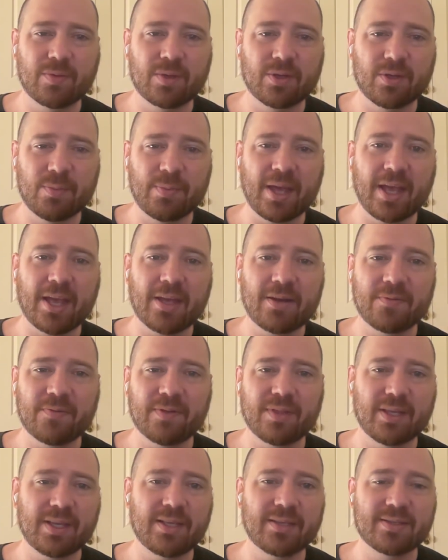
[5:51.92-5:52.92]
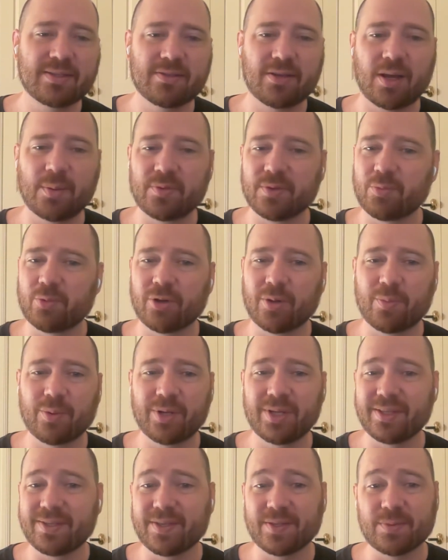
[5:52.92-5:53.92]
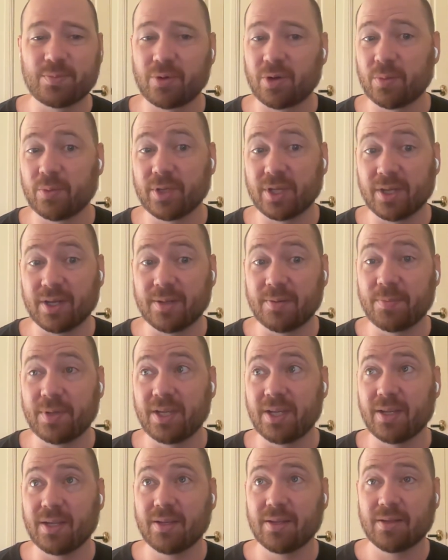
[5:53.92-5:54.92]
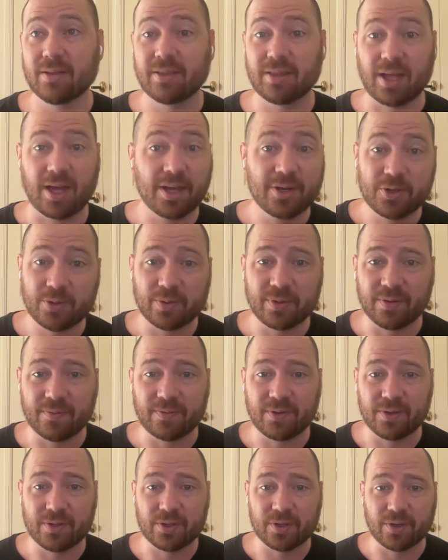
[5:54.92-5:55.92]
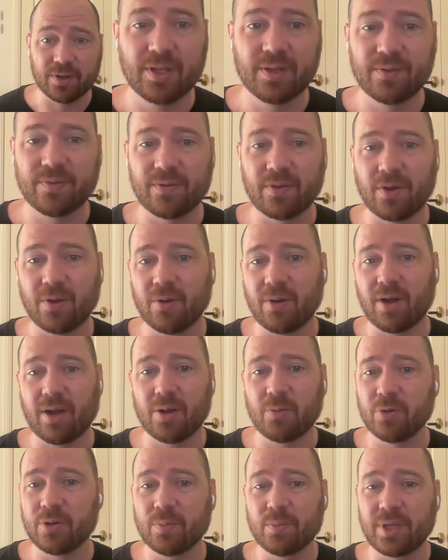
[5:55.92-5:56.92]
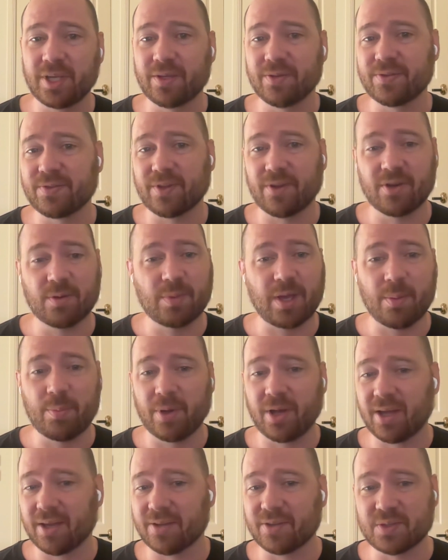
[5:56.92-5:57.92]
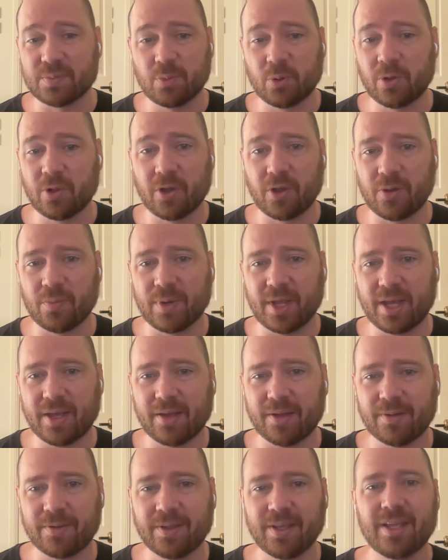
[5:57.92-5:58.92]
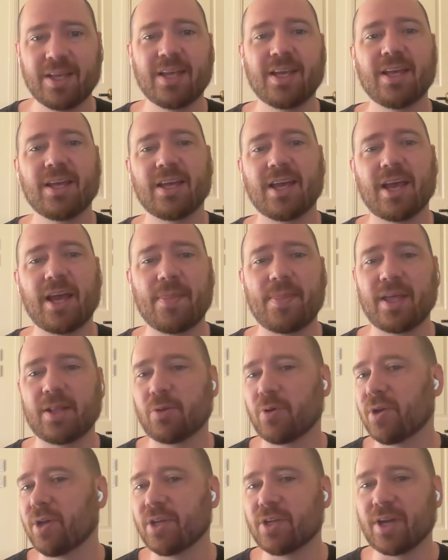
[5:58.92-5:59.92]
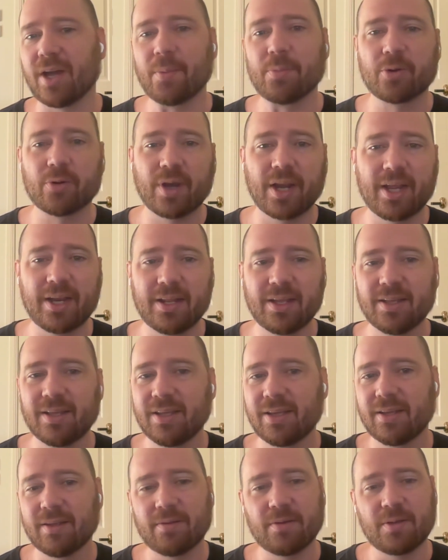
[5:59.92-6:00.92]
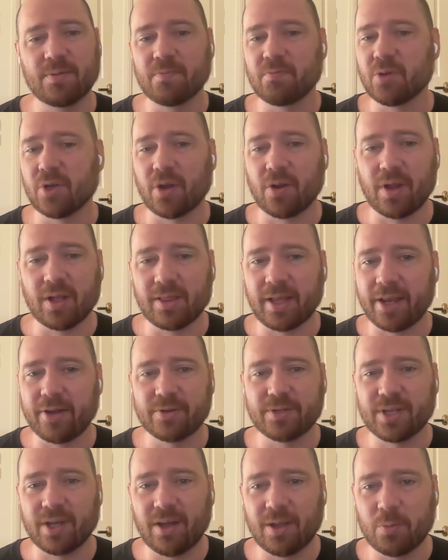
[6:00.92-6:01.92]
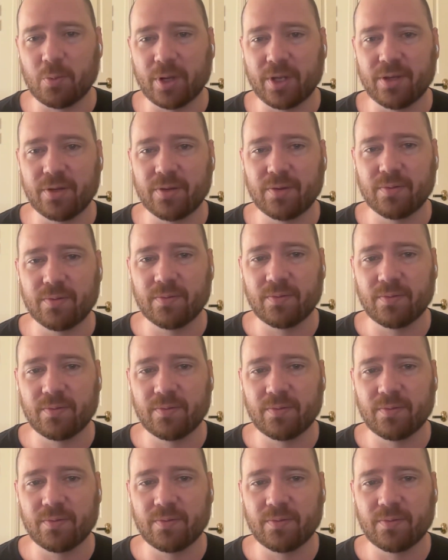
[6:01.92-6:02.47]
demand for these types of properties is probably going to be larger in the future. So I wouldn't be concerned about buying a smaller home now and then looking to upgrade in a later time when your